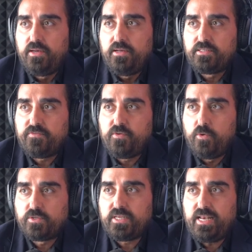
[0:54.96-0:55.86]
It's, of
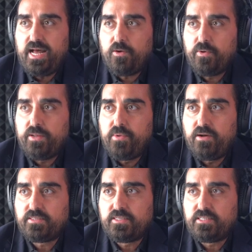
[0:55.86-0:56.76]
course, a Lowry
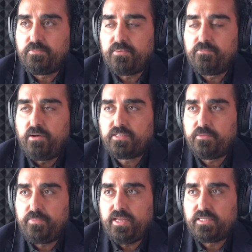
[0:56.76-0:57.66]

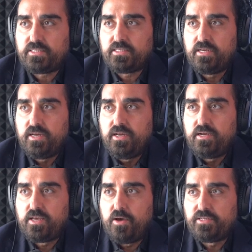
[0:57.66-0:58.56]
masterpiece,
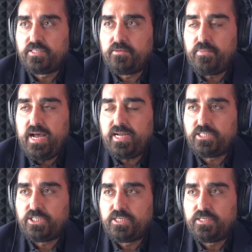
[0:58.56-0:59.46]
Going to the Match.